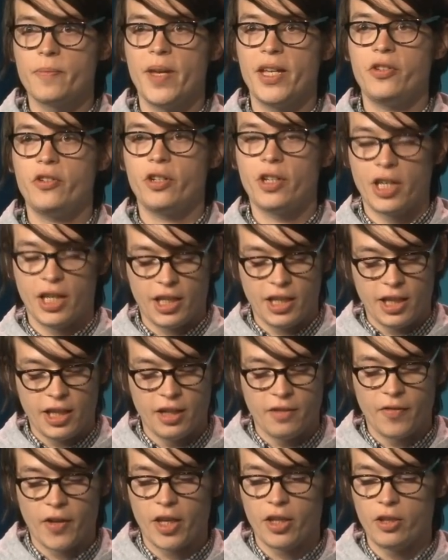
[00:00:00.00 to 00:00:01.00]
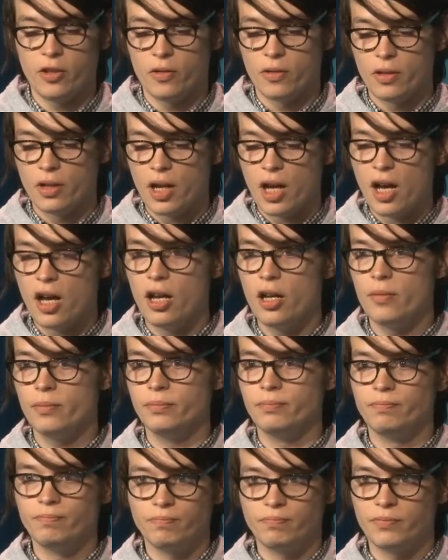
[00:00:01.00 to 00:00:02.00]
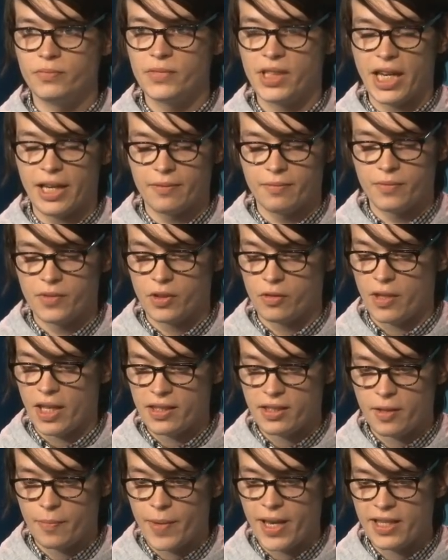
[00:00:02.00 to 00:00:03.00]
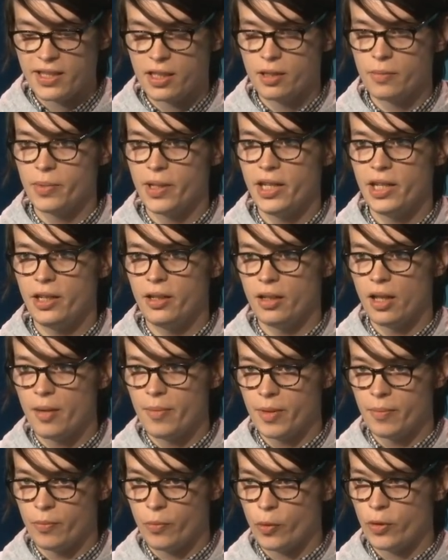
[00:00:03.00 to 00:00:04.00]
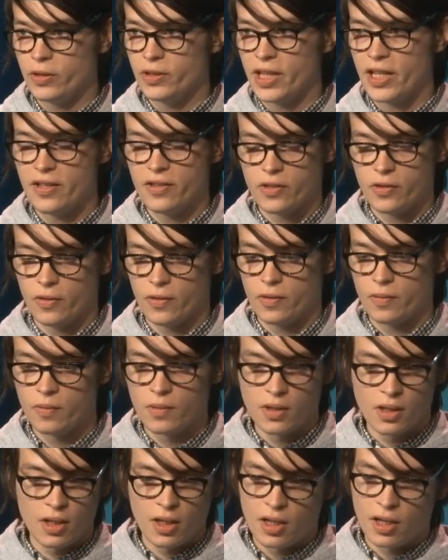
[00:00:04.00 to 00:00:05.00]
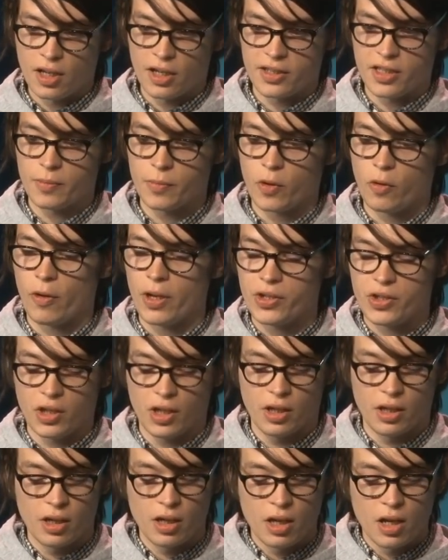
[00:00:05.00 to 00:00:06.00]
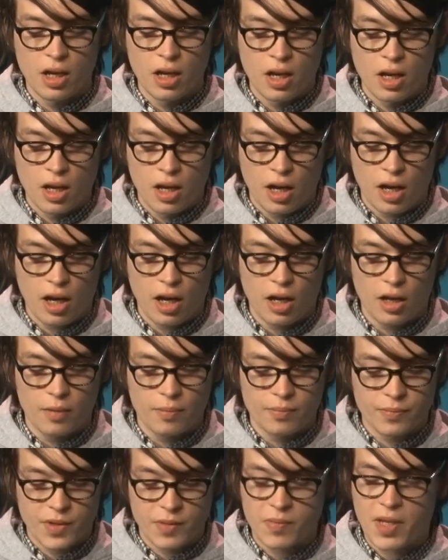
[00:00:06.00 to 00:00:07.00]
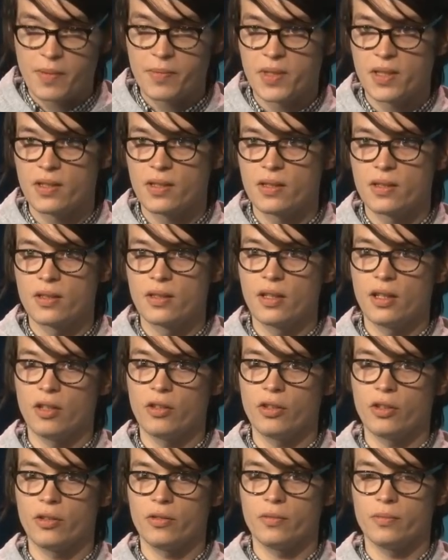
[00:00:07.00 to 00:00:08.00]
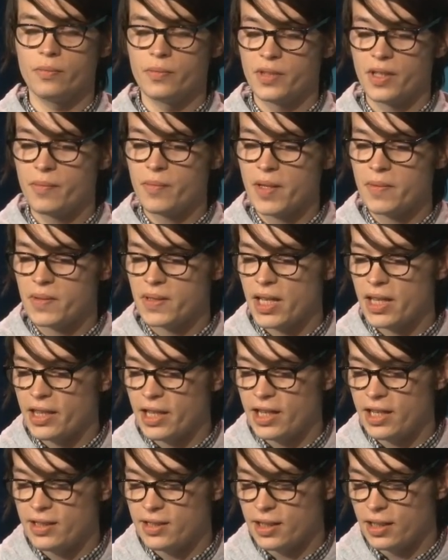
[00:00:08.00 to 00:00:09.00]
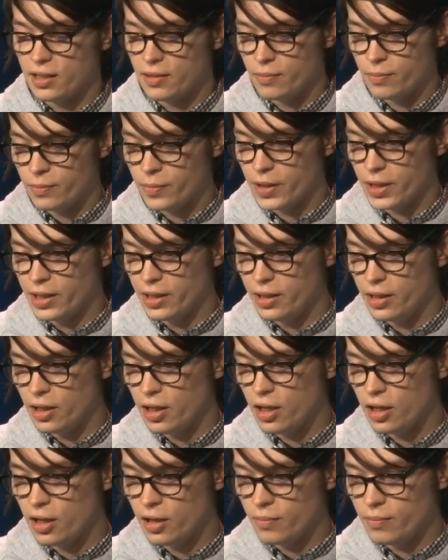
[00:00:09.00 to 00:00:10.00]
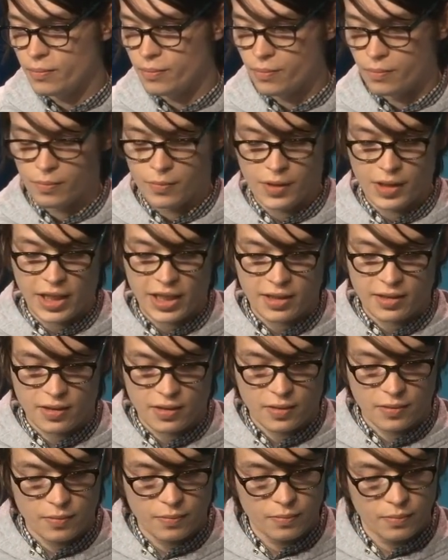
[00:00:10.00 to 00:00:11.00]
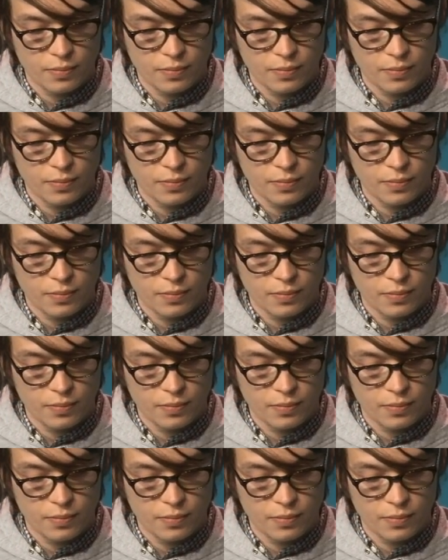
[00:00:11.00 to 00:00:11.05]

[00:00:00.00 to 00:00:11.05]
metric hit in value? Um, yeah, so that's capacity planning, I mean, boiled down to a simple question. Um, sometimes it's a little, sometimes it's not that easy, but, um, but that's,